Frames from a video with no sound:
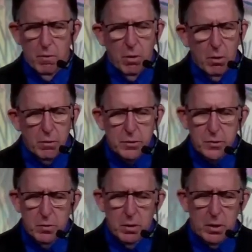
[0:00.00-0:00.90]
for all
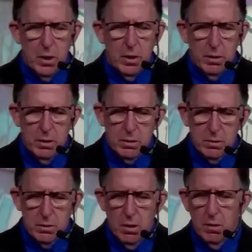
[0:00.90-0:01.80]
that you are, God,
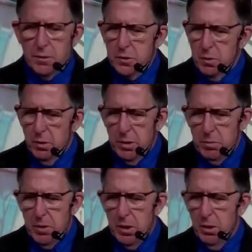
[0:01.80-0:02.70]
all that you are
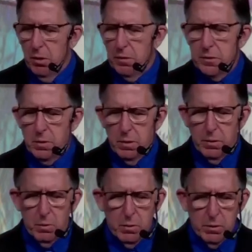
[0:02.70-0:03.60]
in me and all that you
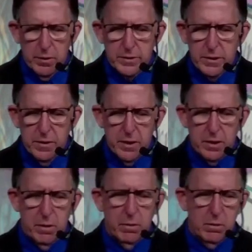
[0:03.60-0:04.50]
are in the world. I say
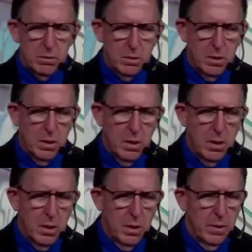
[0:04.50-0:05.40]
thank you.
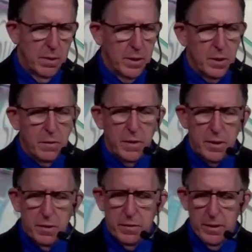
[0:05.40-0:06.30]
Thank you,
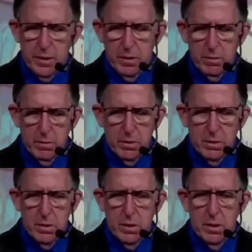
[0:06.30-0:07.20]
thank you, thank
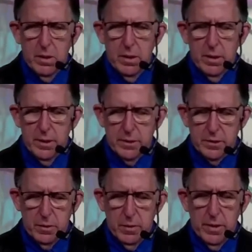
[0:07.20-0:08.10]
you.
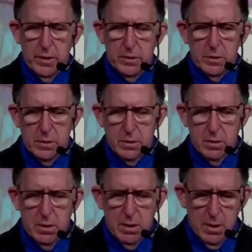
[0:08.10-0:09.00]
And so it is.
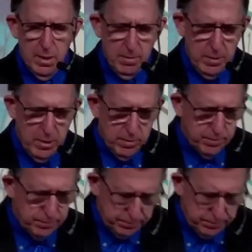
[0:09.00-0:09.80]
Amen.